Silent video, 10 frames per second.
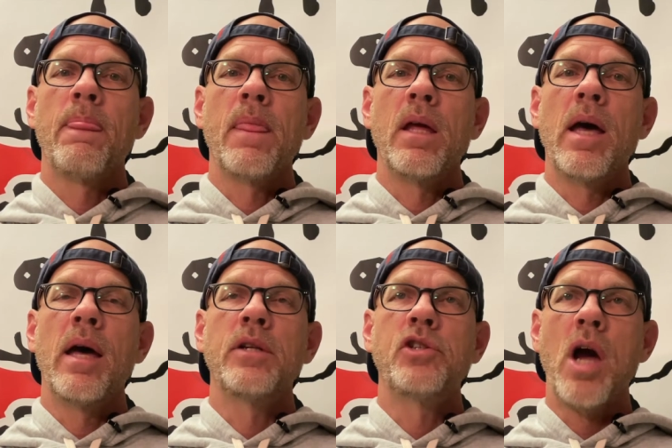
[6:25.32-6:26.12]

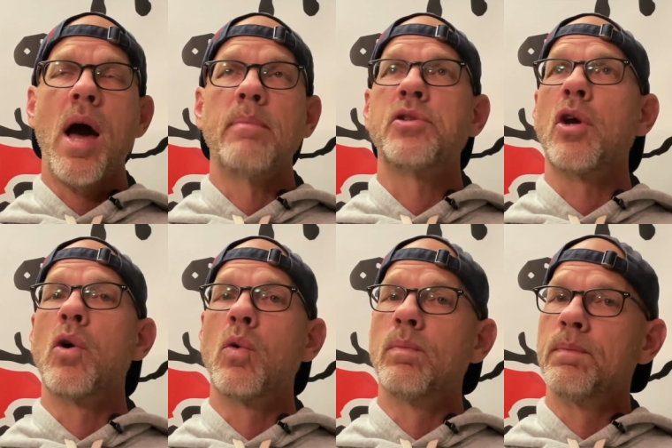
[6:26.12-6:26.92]
uh, job.
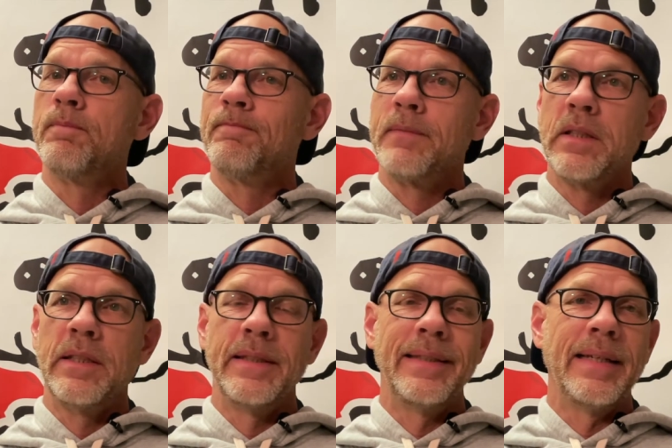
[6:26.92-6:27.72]
So,
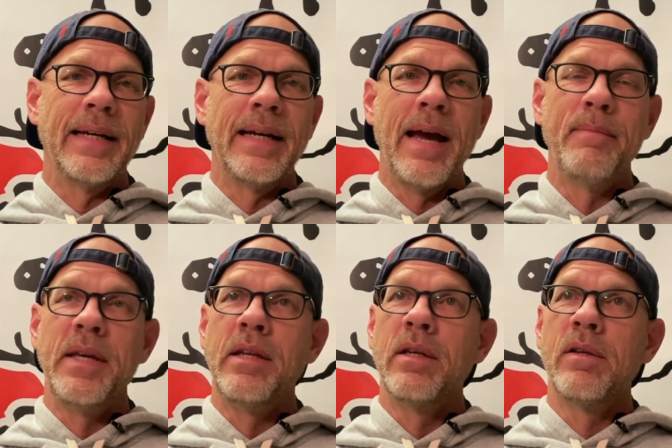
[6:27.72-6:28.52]
I
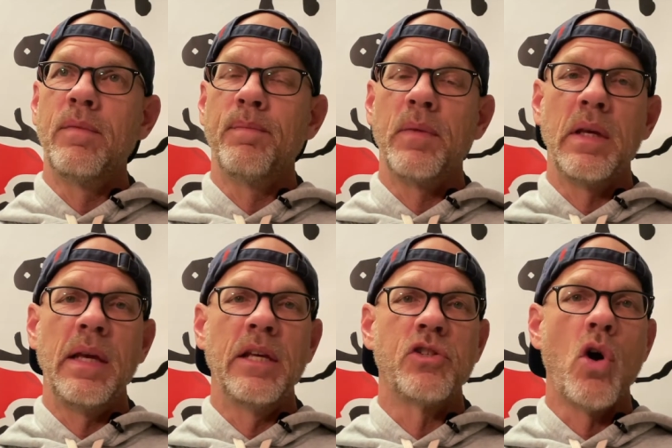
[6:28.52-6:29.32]
mean,
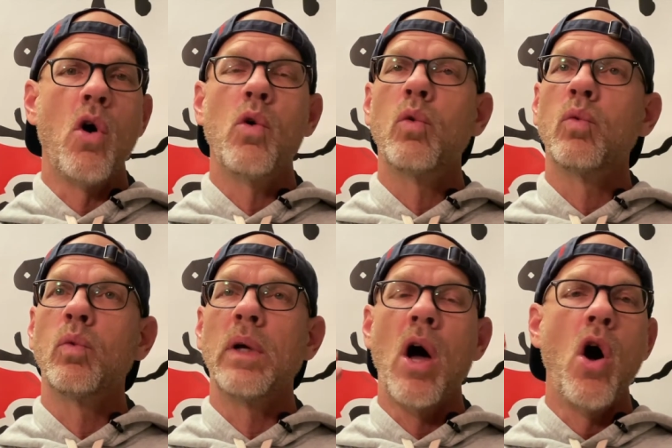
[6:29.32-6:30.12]
it's
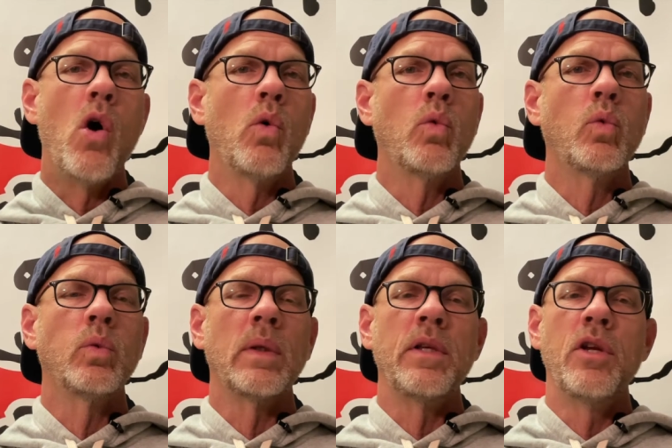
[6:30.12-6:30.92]
all
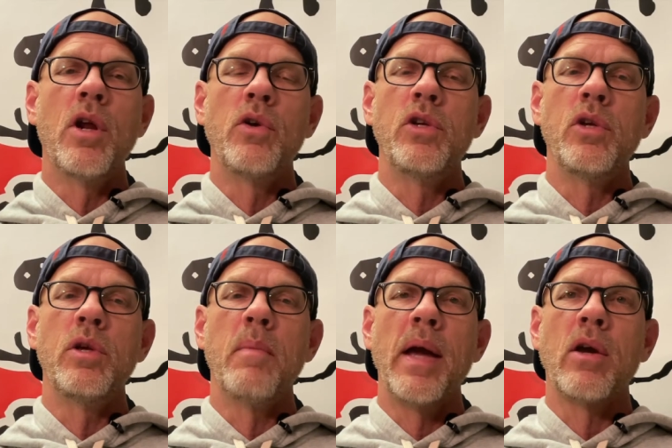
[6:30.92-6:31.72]
all you know. You
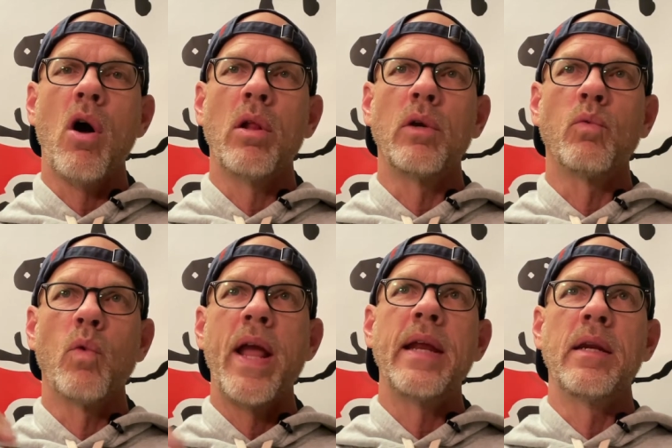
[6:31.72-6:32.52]
you might call it
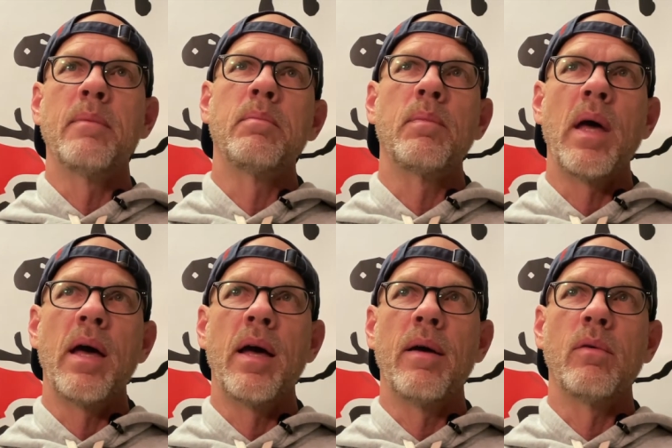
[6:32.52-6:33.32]
random.
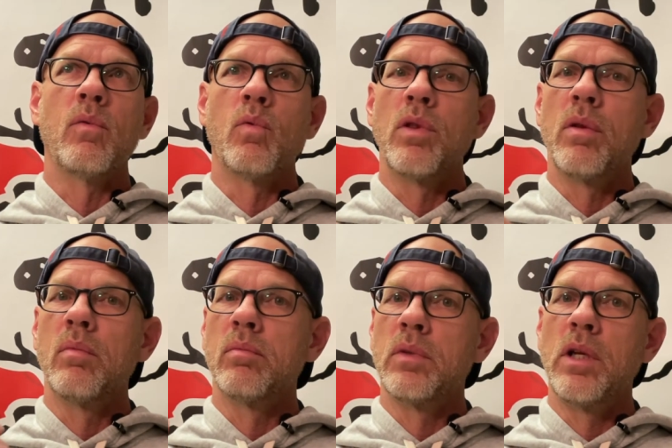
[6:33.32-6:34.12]
Uh,
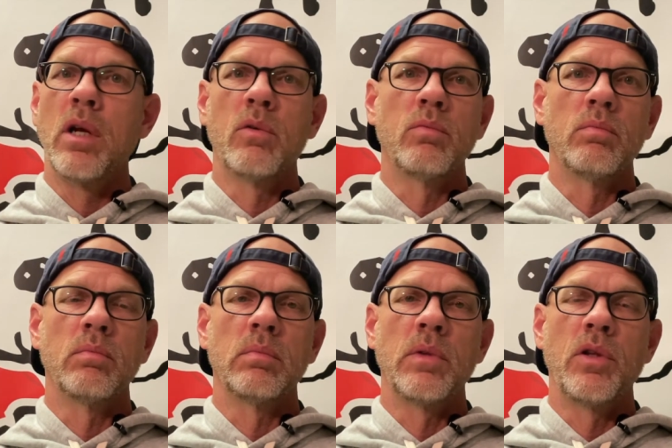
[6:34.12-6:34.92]
you know,
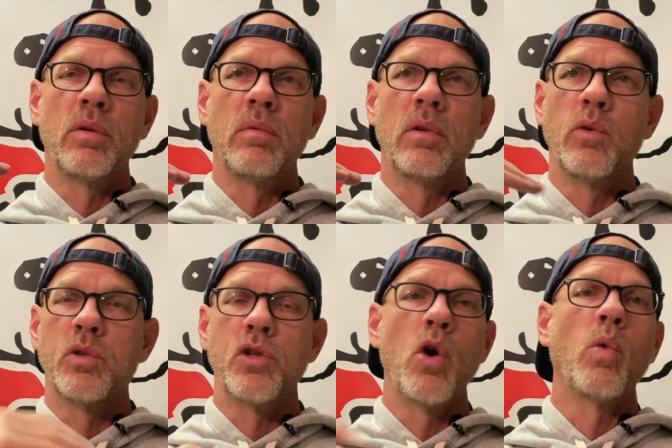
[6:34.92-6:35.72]
there
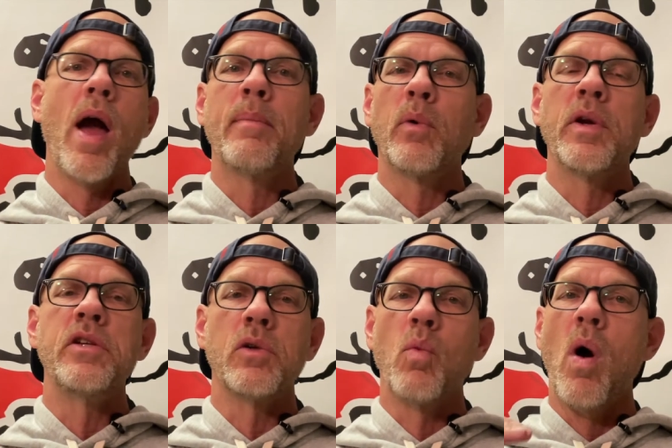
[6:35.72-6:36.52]
was no rhyme or
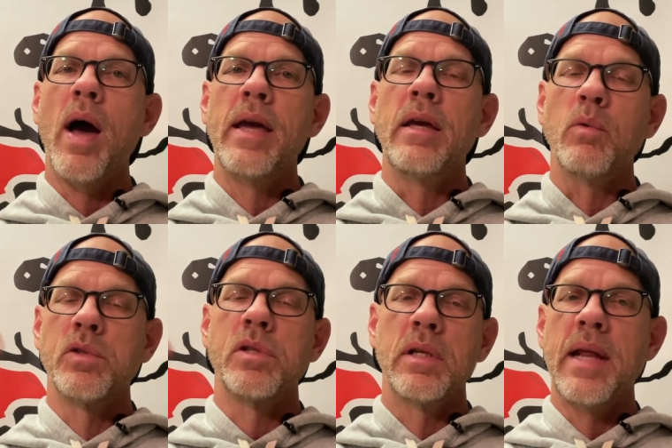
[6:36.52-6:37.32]
reason why it
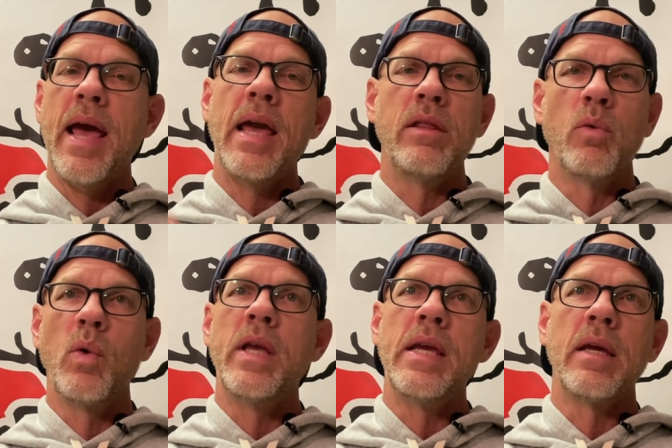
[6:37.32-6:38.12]
was the day, the
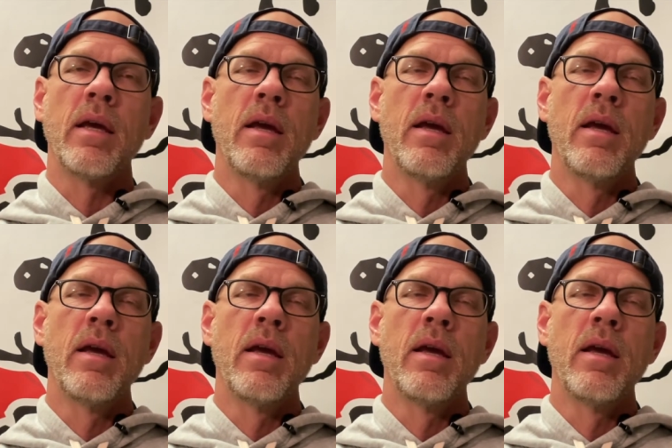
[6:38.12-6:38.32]
week